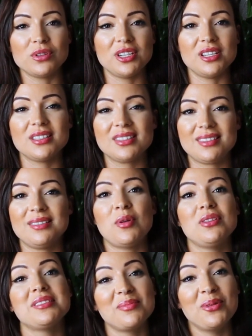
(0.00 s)
which is the
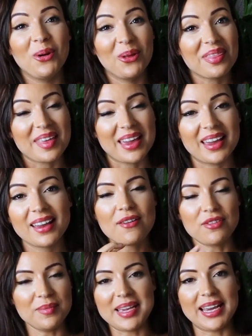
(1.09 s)
most important thing
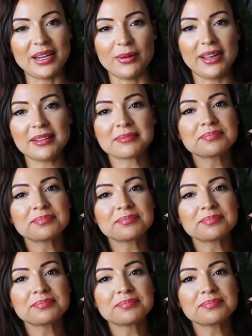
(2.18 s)
for me anyway.